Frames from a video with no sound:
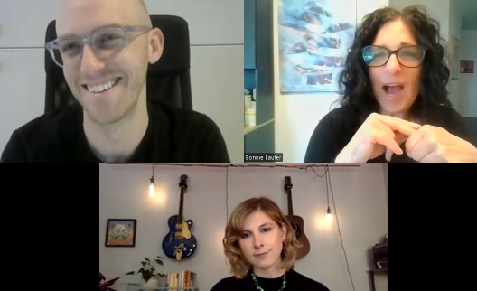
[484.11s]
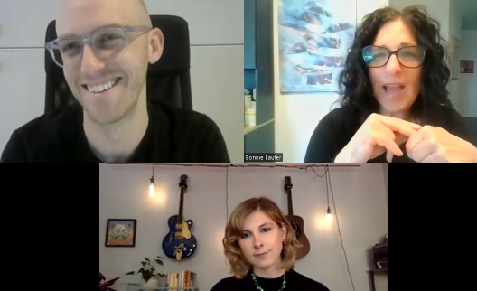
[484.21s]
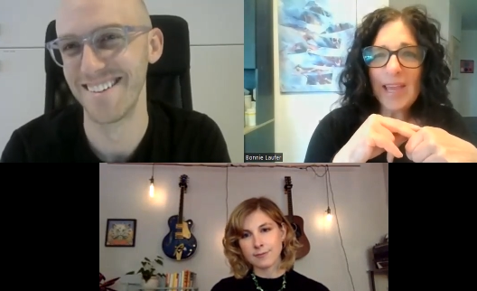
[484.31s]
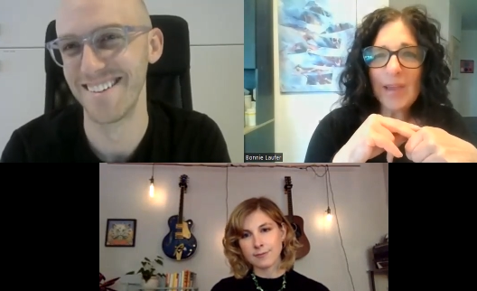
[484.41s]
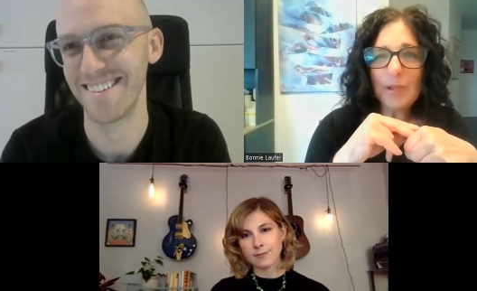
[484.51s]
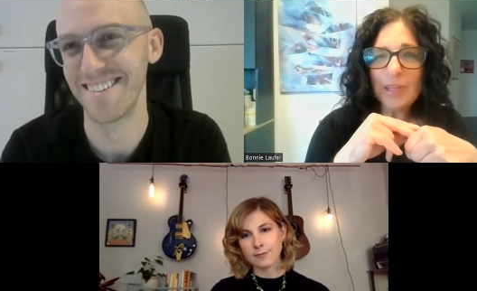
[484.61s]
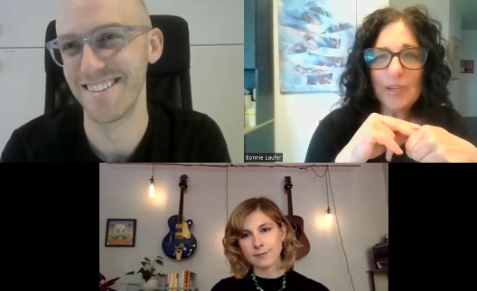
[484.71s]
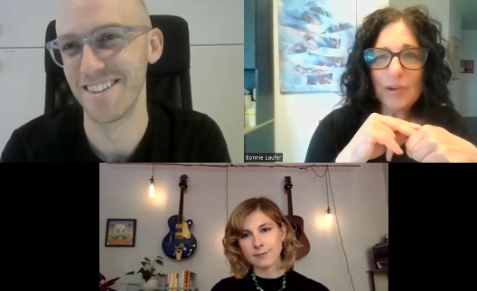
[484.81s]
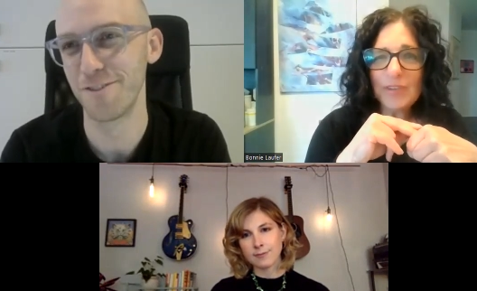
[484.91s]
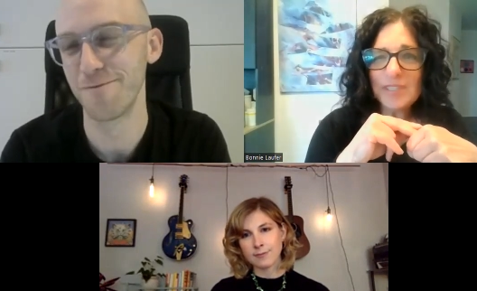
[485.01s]
Speaker 1: I get
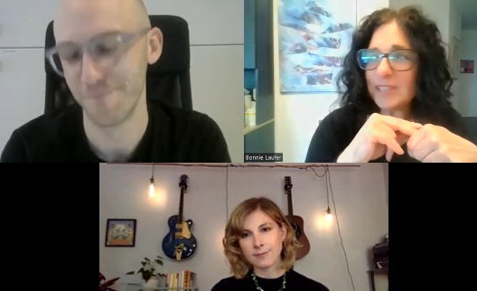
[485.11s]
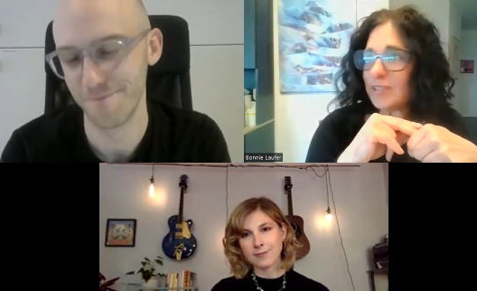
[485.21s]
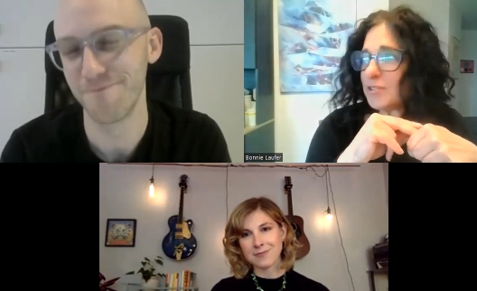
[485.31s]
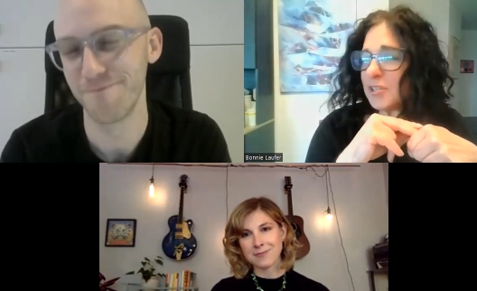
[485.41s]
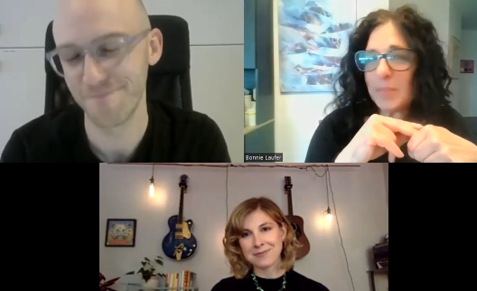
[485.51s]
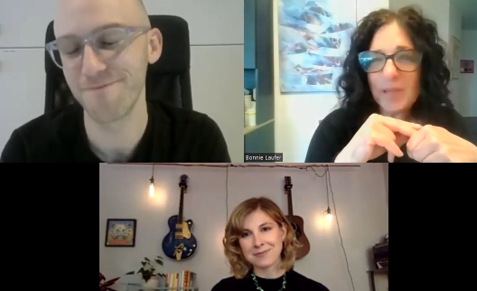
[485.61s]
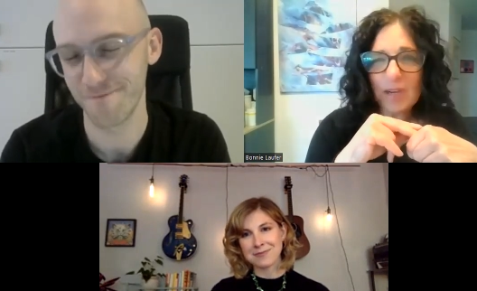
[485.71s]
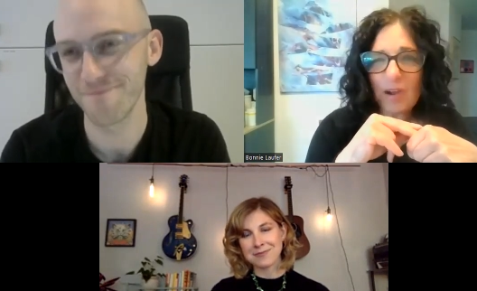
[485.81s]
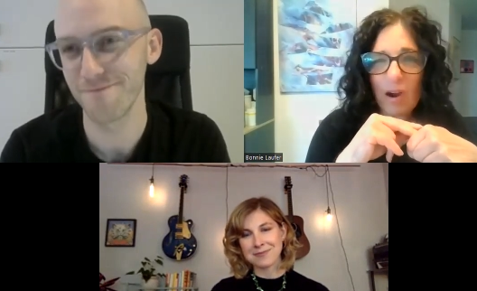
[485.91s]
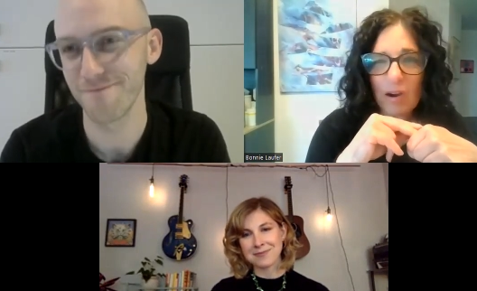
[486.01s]
really nervous, there's going to
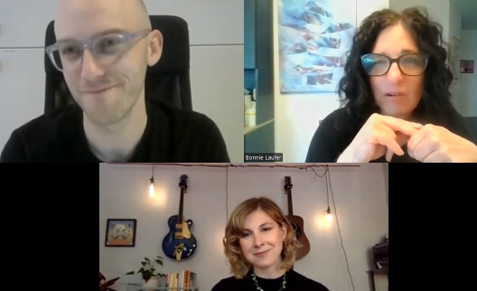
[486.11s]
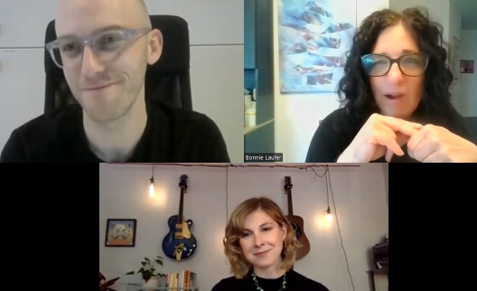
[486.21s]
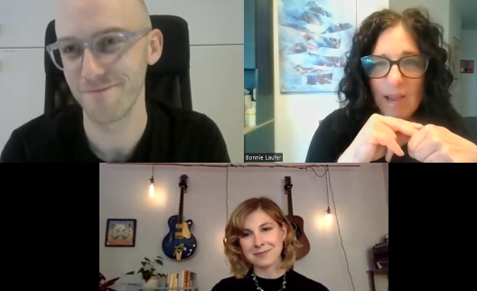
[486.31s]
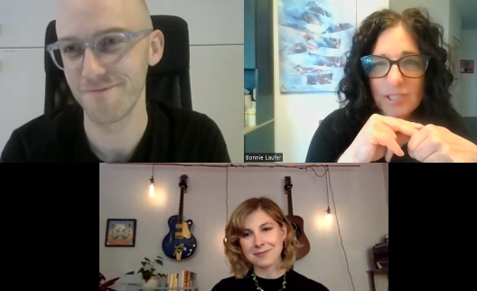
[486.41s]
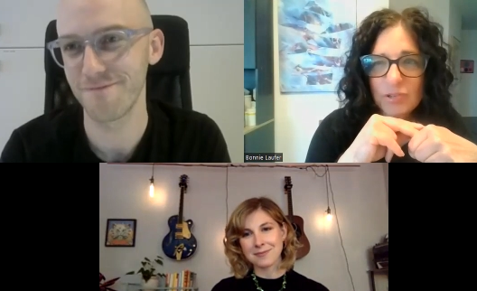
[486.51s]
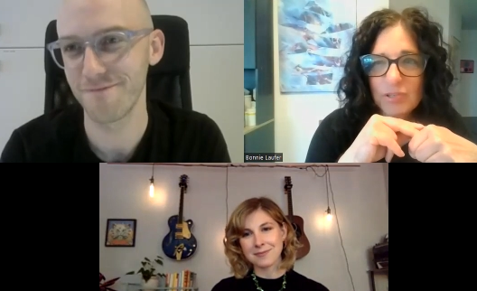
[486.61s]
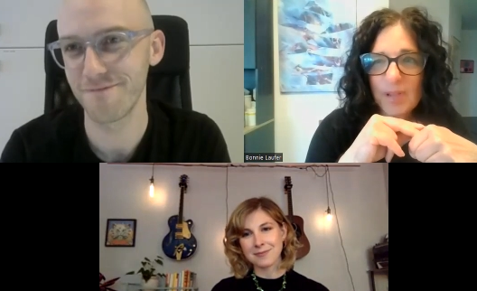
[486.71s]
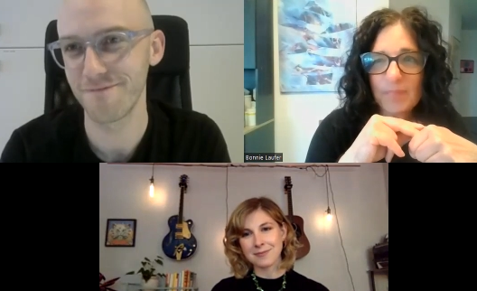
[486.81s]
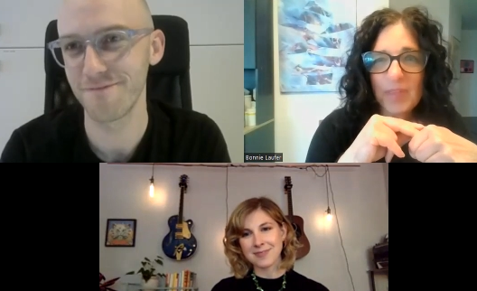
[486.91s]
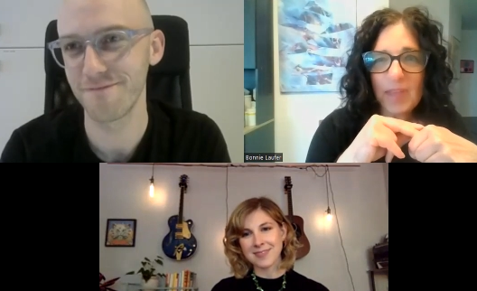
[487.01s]
be a car crash or
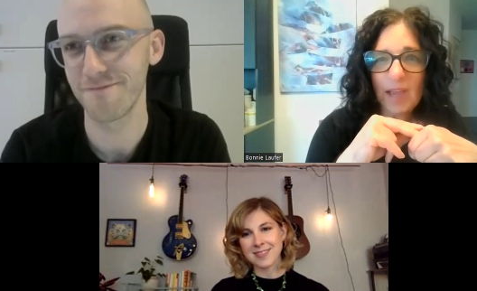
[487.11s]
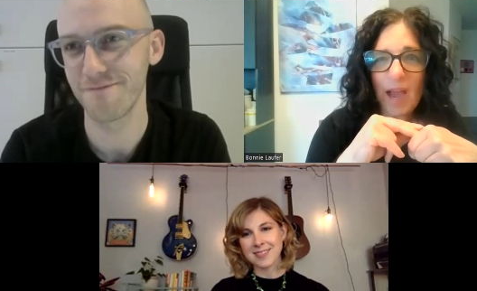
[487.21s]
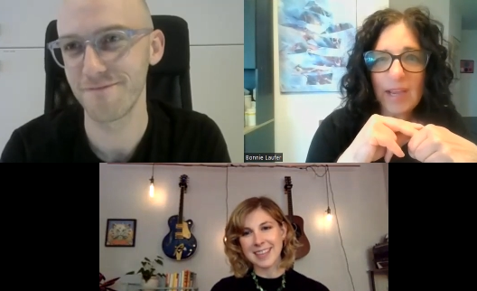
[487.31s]
something.